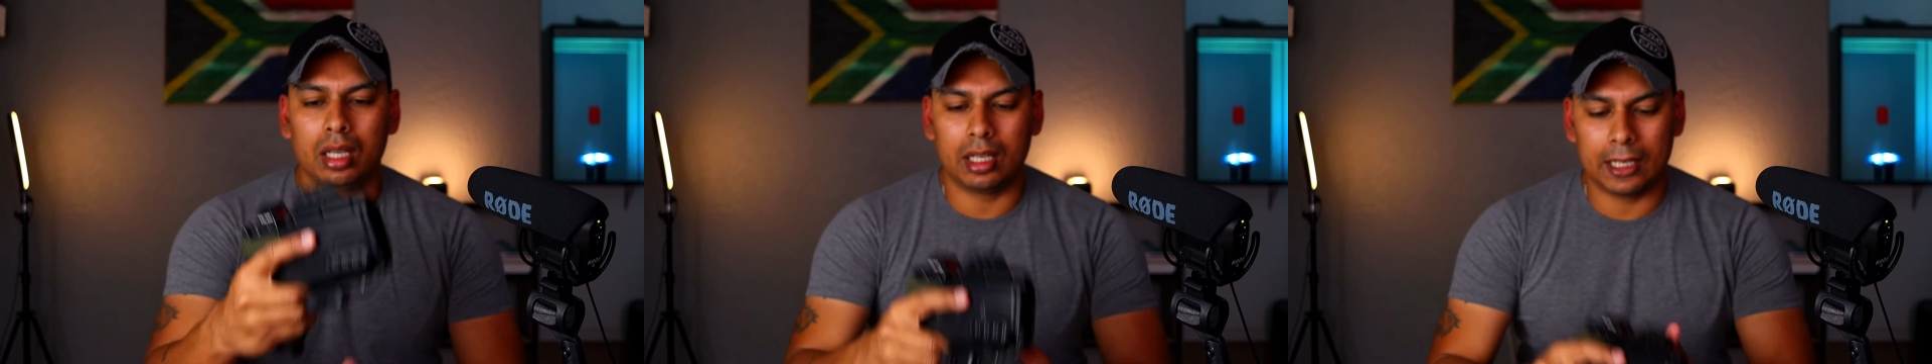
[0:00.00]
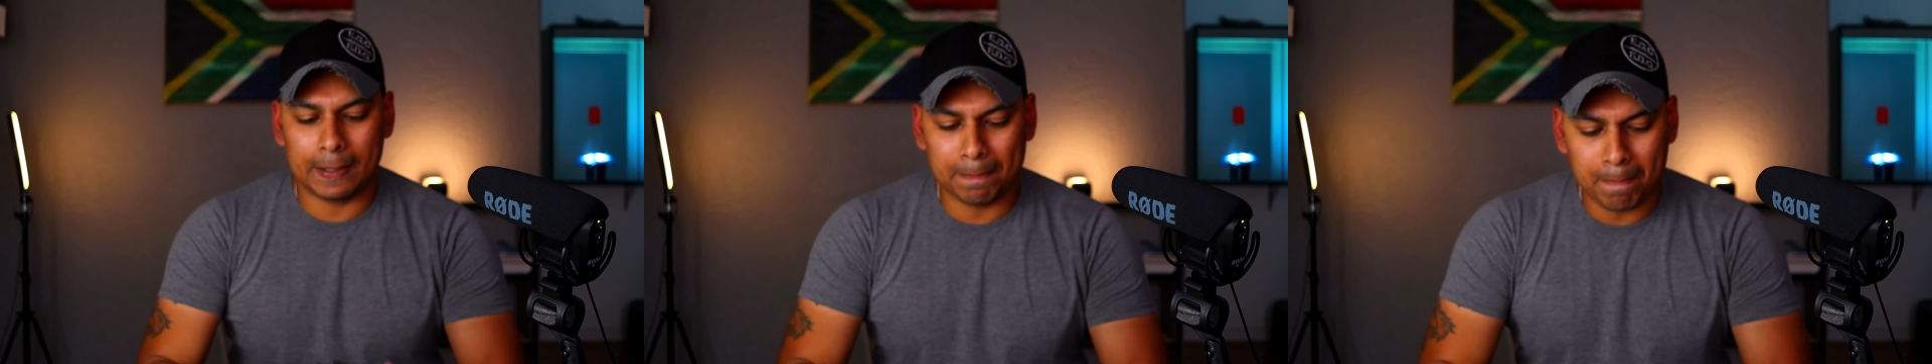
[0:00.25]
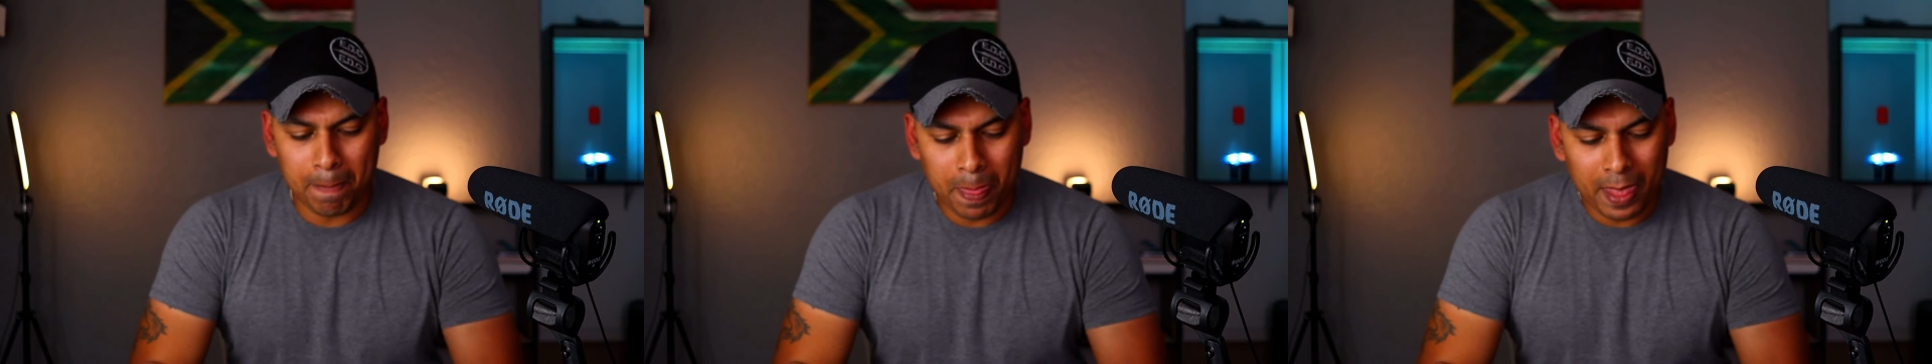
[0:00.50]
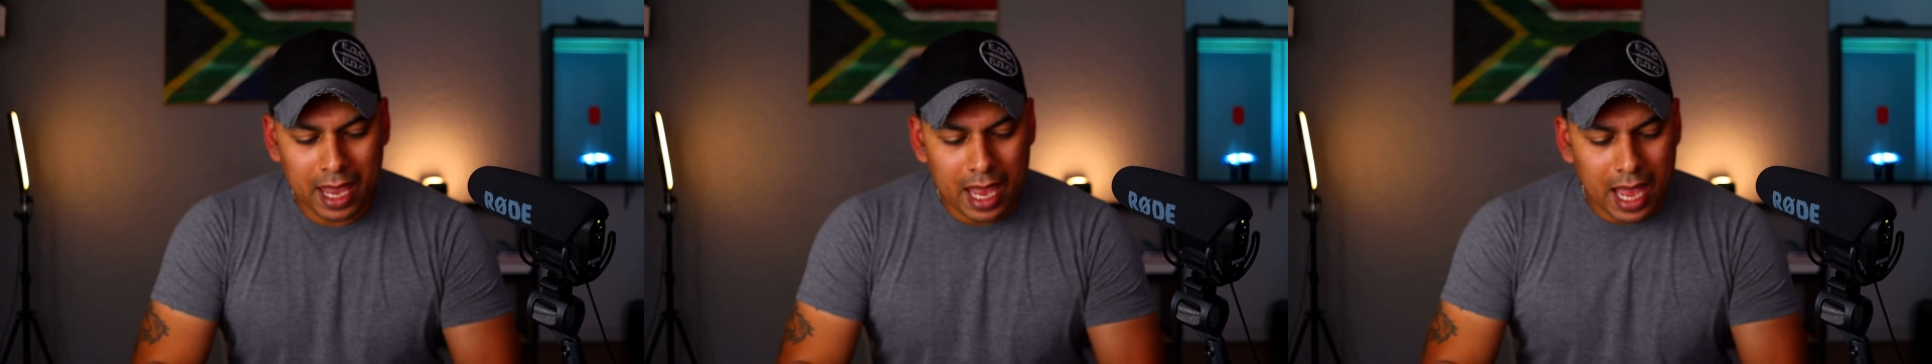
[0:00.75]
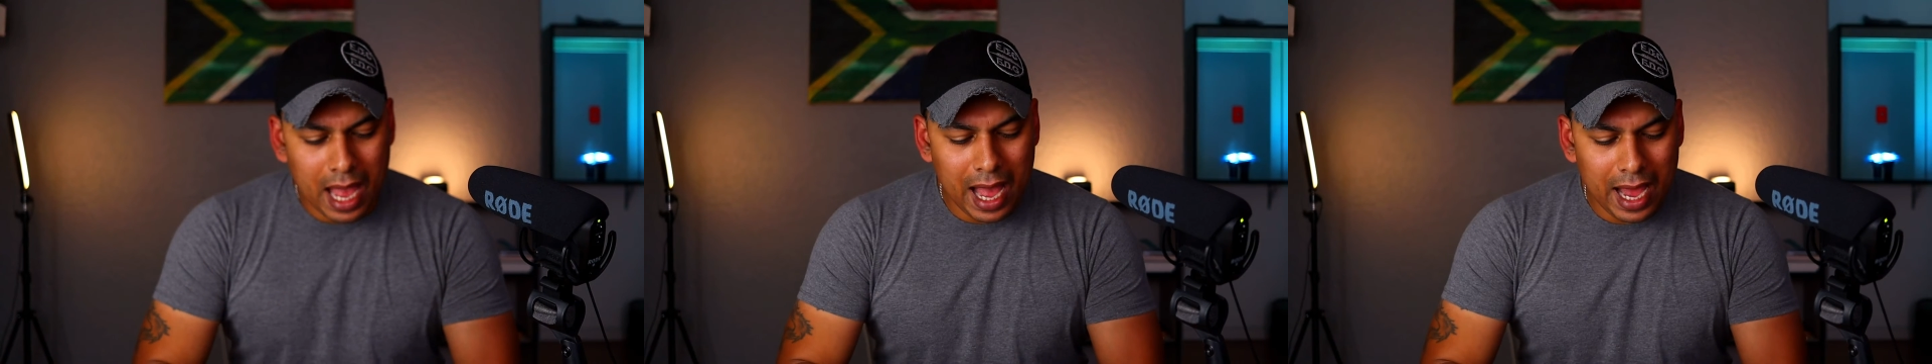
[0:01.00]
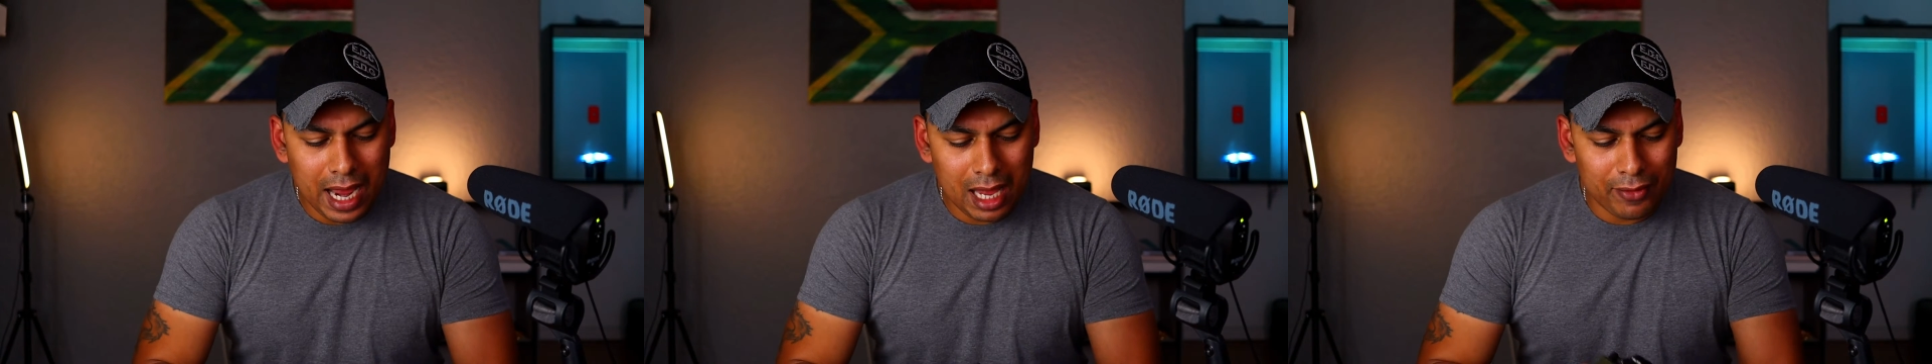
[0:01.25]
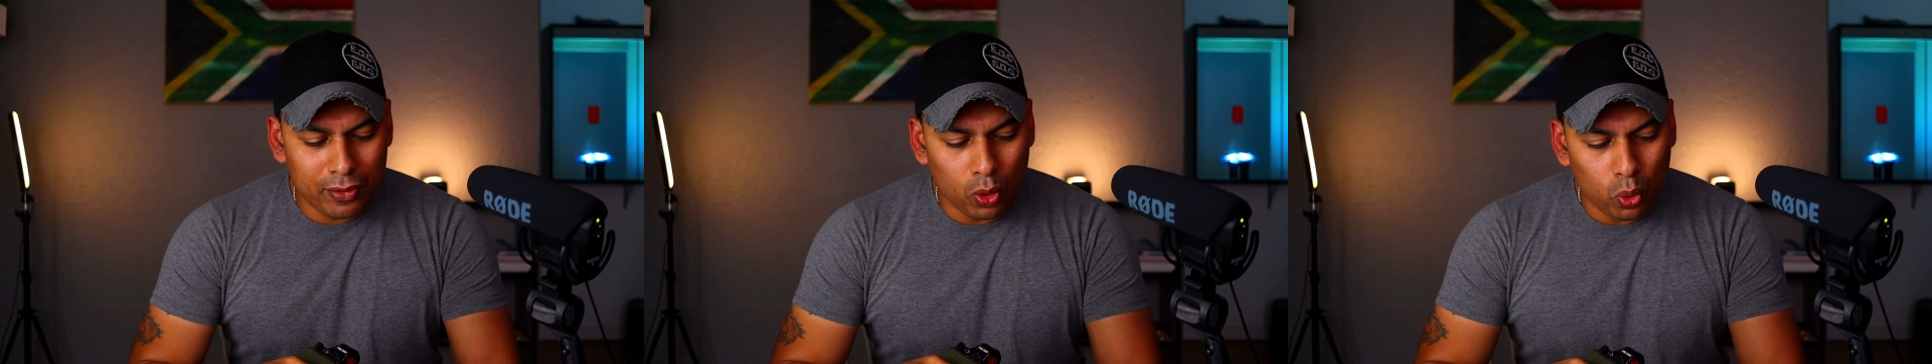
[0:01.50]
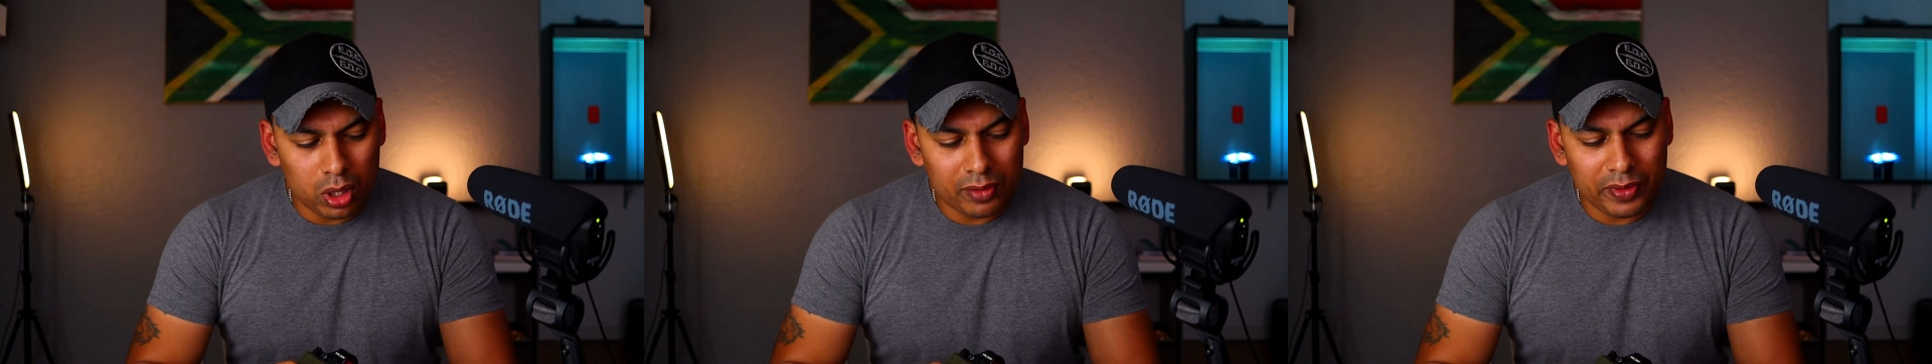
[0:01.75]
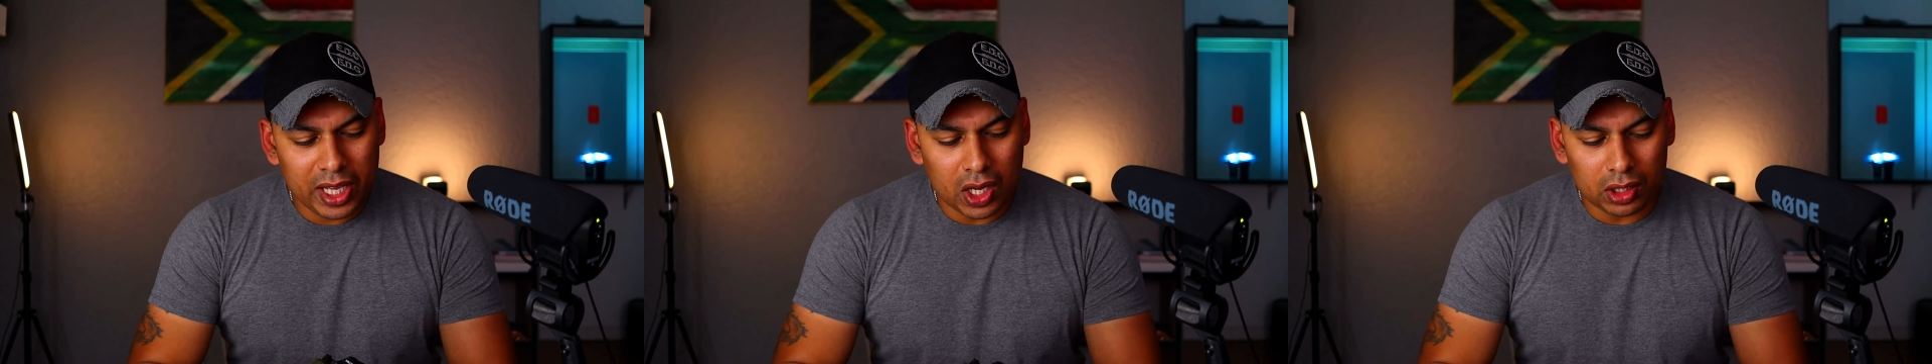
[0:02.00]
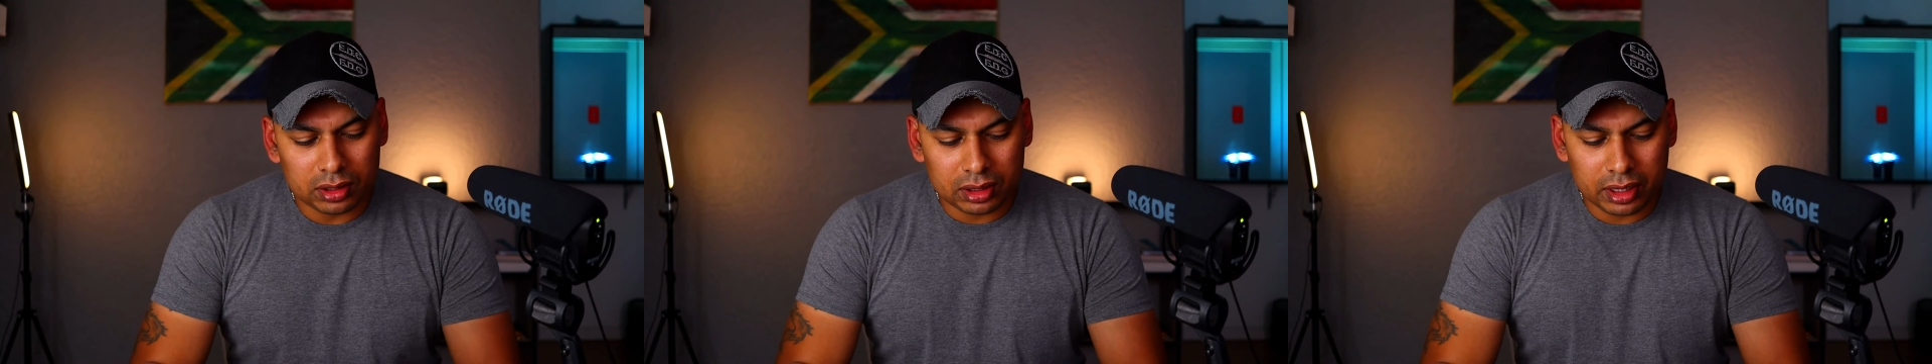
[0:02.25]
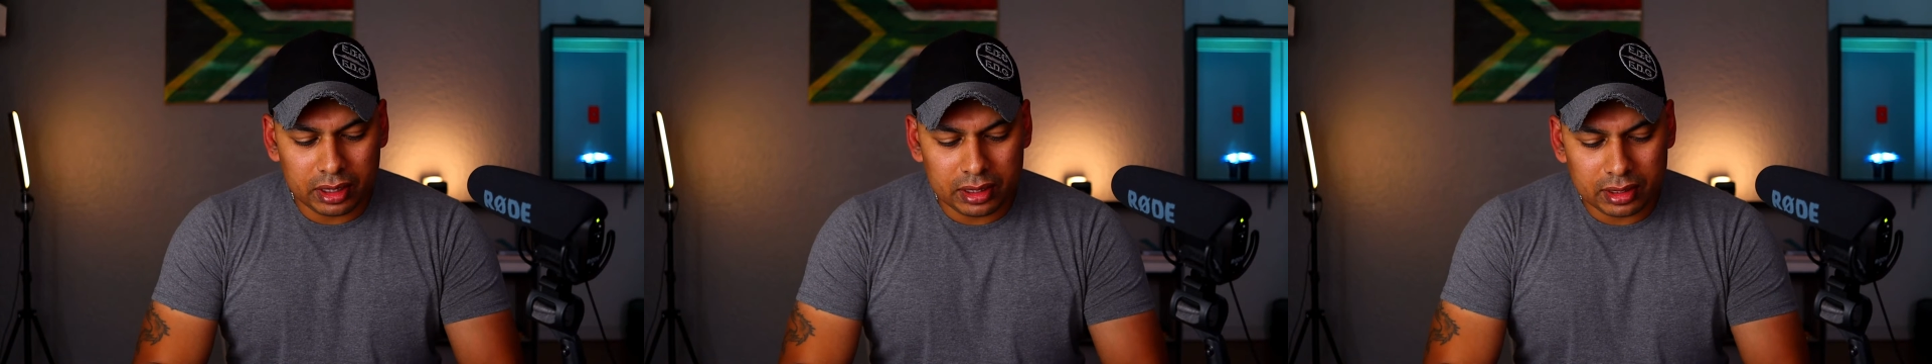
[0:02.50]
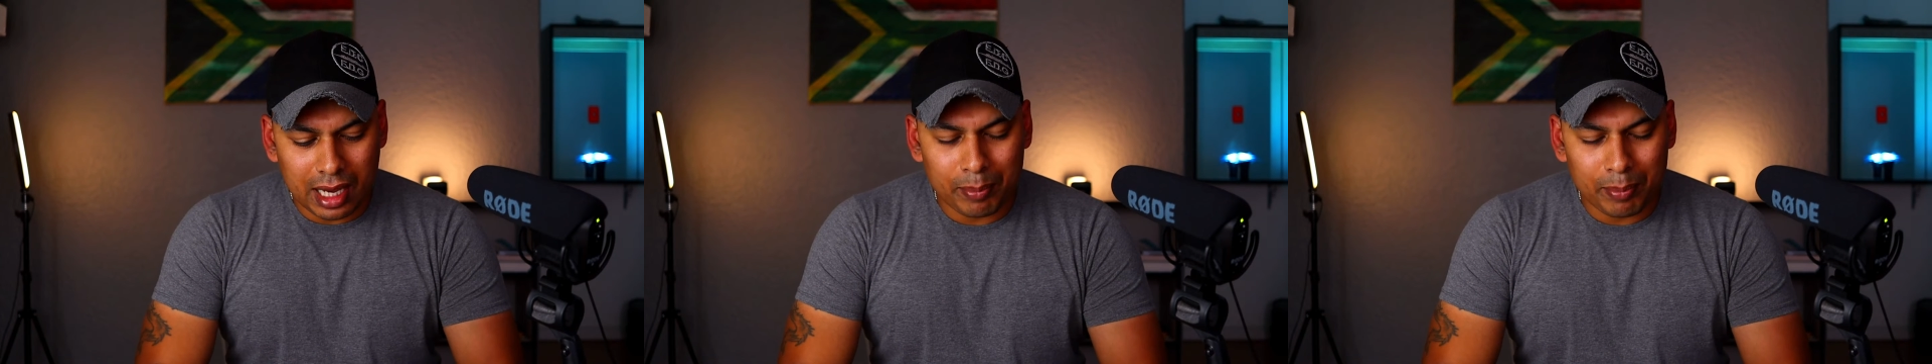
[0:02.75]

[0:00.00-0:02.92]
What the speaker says: I have all of the holsters.